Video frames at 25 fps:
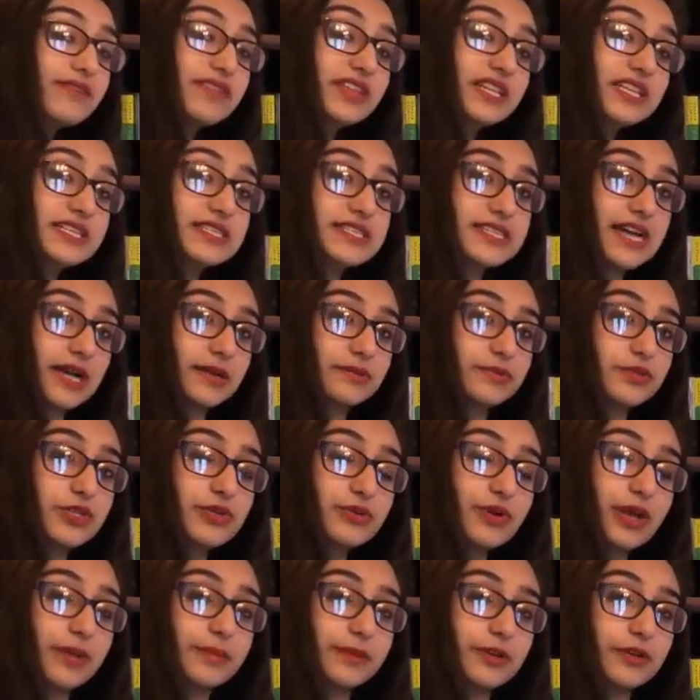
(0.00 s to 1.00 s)
of these type
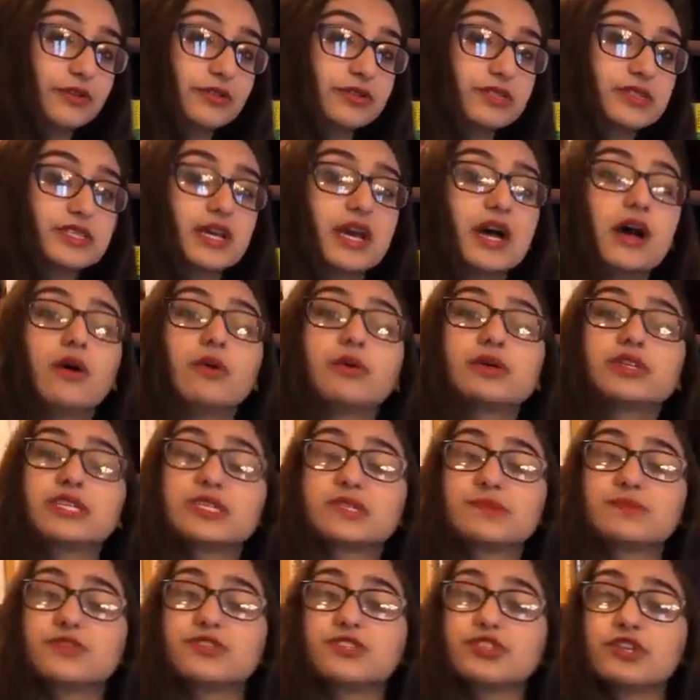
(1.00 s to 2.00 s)
2A mutants, which
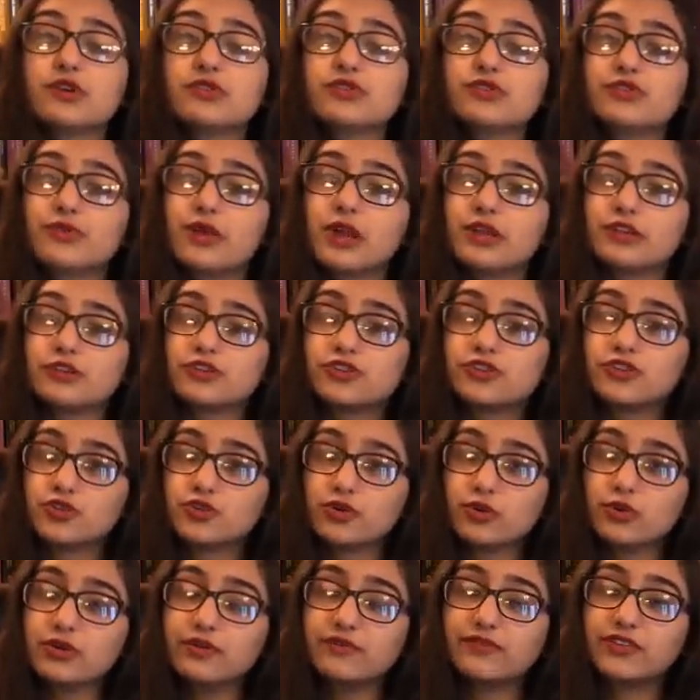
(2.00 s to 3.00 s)
has been shown to render
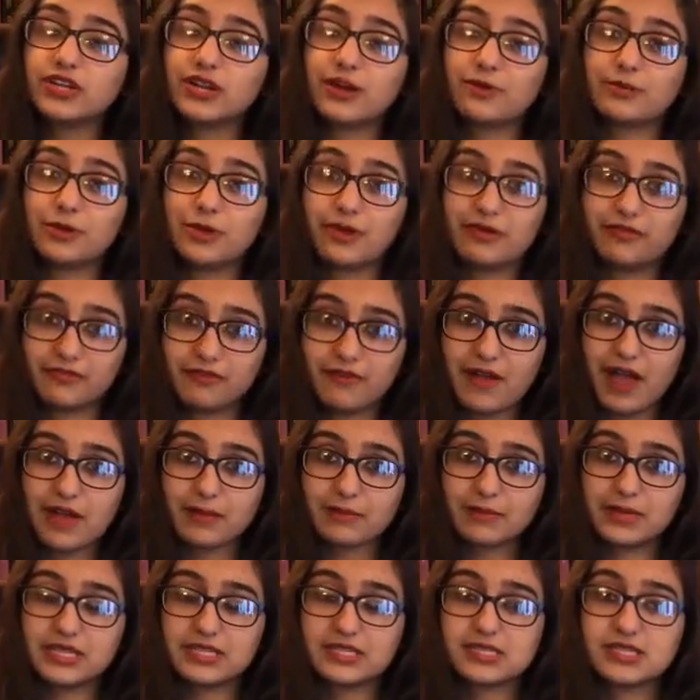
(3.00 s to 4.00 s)
short VWF
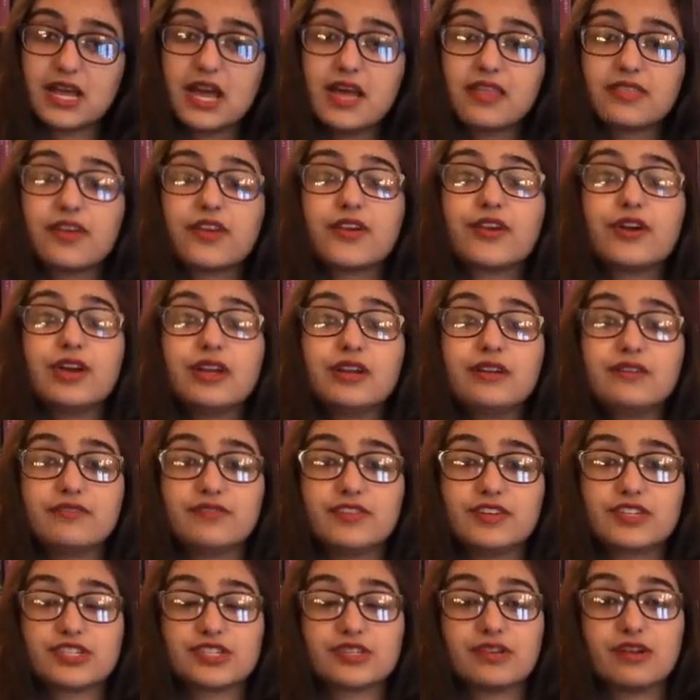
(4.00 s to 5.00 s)
fragments that are
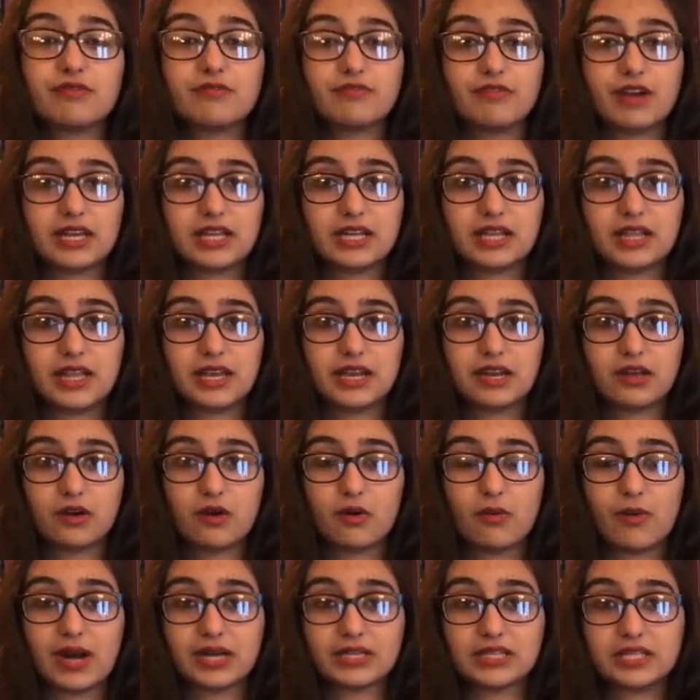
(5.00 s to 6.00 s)
inefficient in regulating
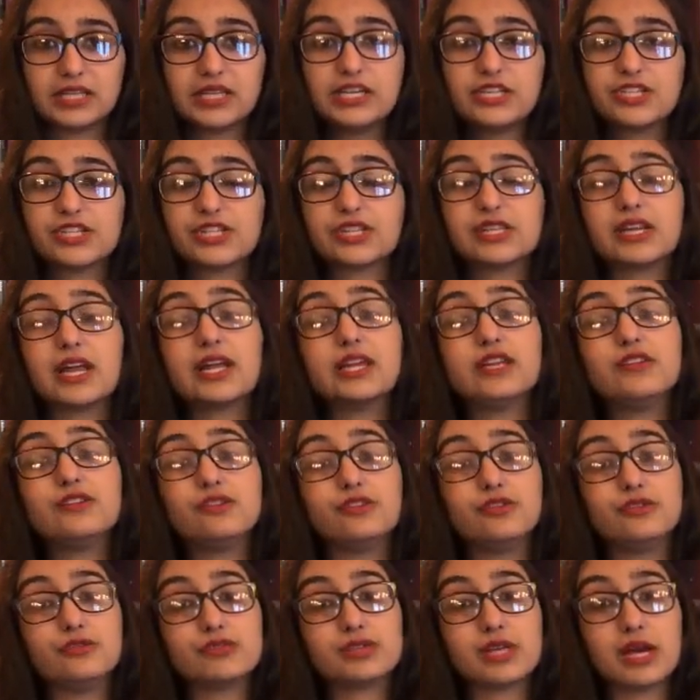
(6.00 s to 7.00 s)
coagulation and
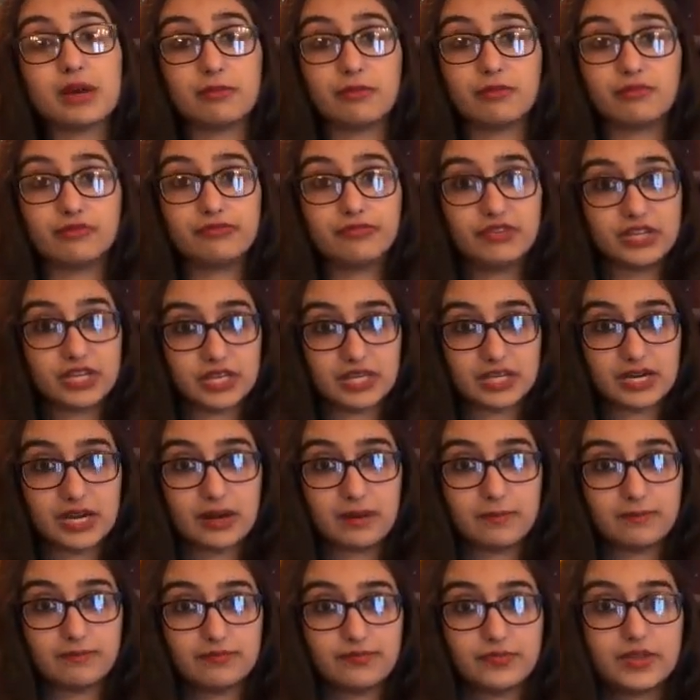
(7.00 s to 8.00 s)
induce hemophilia.
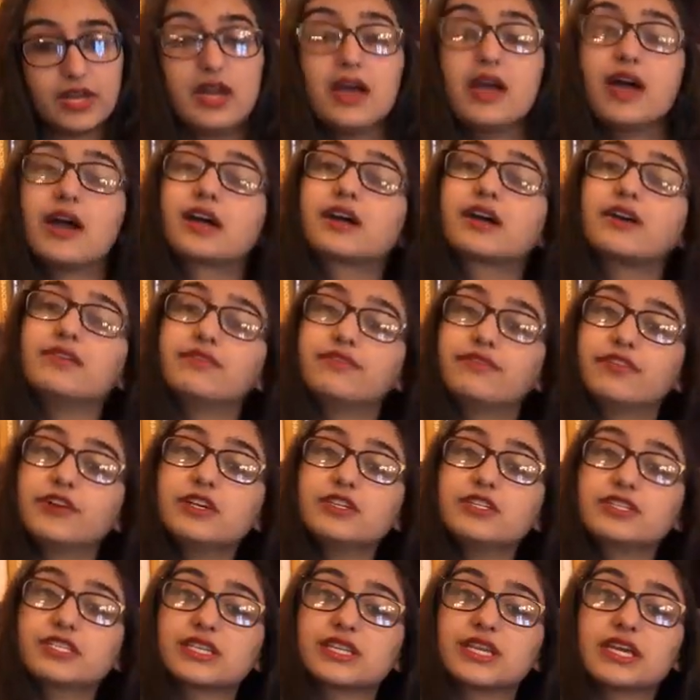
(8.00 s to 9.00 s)

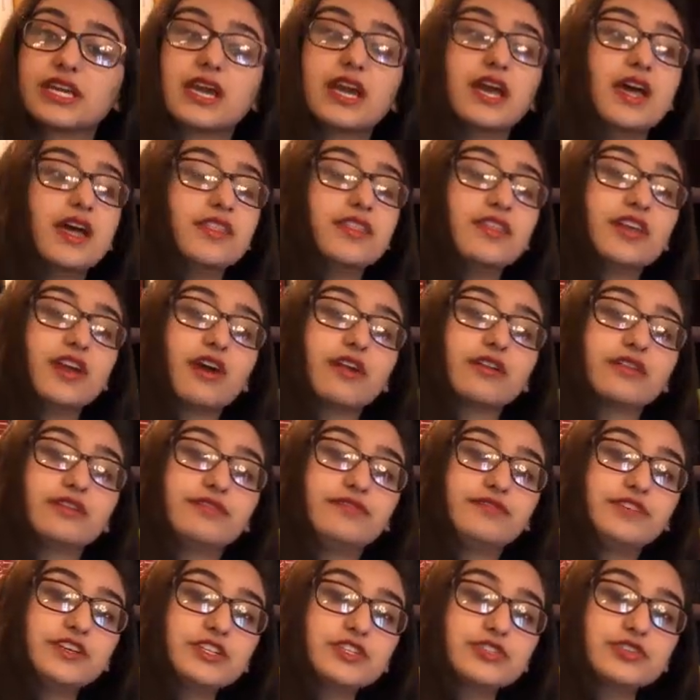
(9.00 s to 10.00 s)
Conversely, the
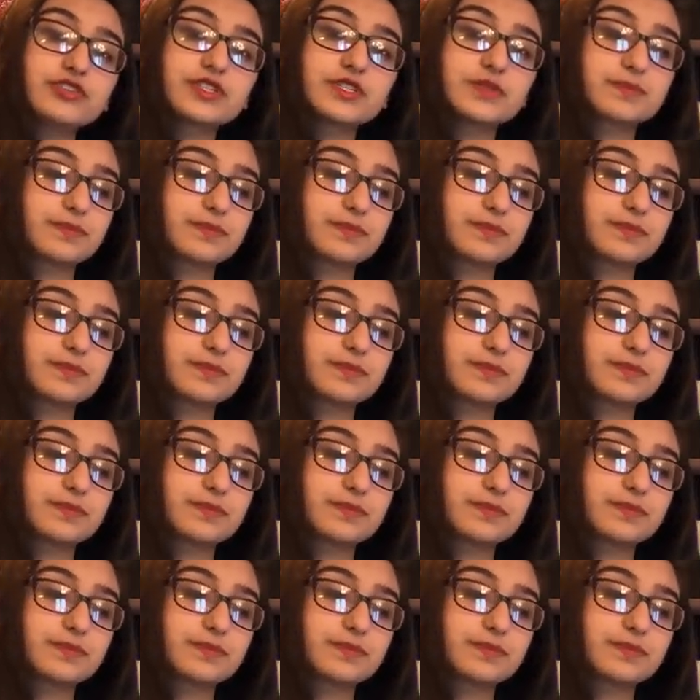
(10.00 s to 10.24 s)
artificial